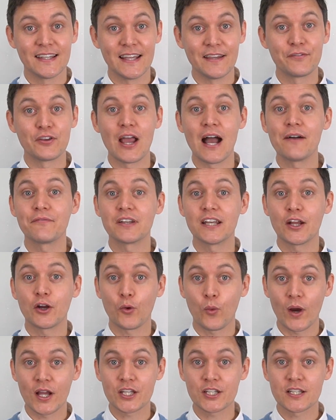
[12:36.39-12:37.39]
If you have any
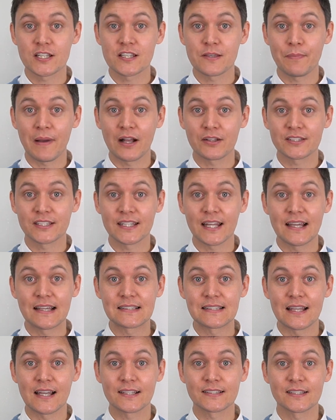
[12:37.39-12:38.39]
questions about
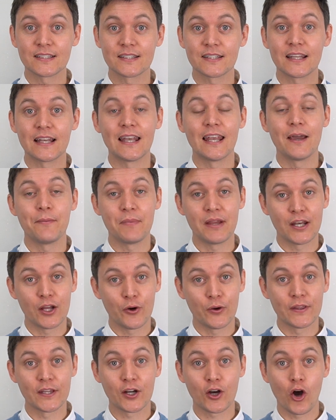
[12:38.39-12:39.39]
today's lesson, let me
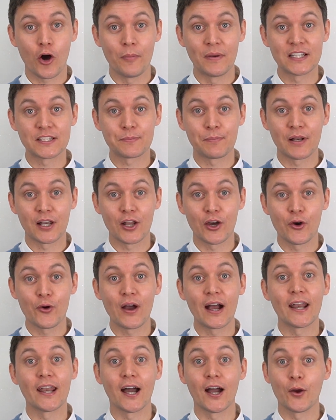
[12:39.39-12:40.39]
know in the comments below
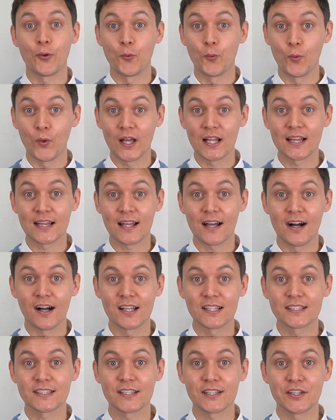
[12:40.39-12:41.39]
and I will
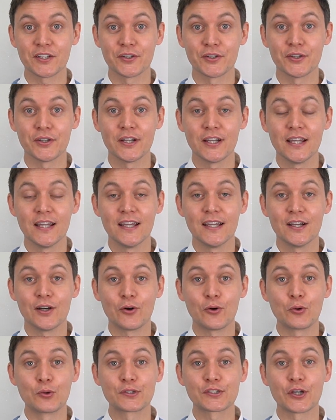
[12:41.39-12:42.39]
answer you.
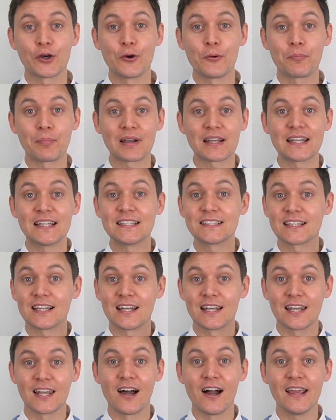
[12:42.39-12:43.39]
Also, please
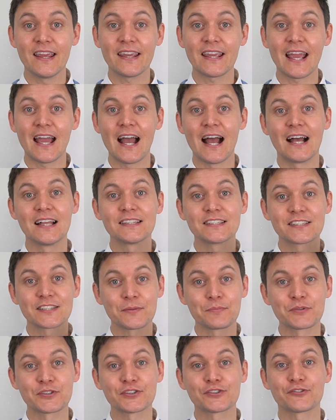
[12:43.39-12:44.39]
like and
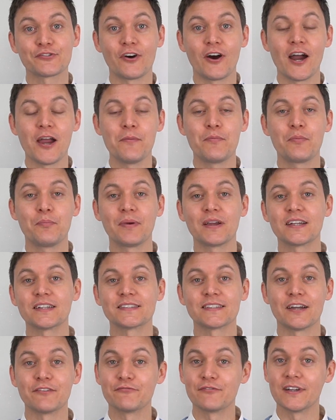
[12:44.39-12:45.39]
subscribe
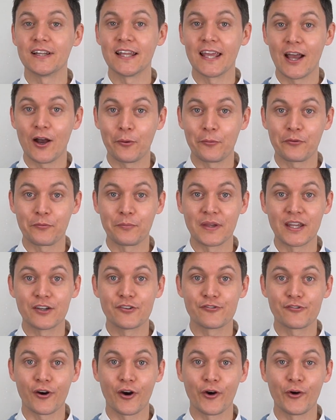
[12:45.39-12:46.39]
because that really helps me
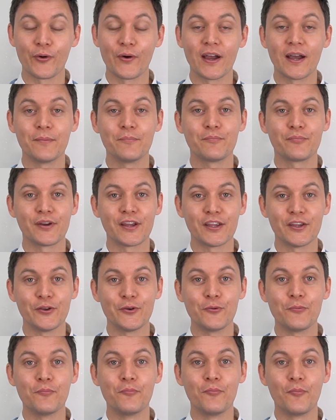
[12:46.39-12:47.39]
grow and bring
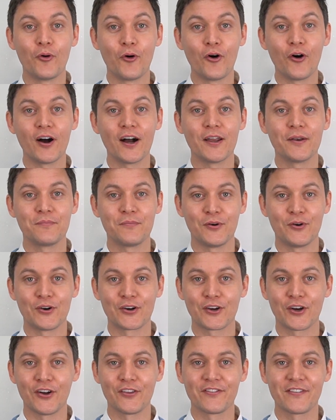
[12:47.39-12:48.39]
you more and more
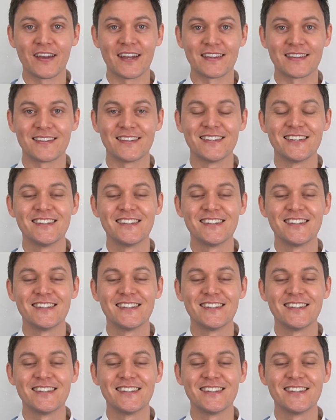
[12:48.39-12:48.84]
content.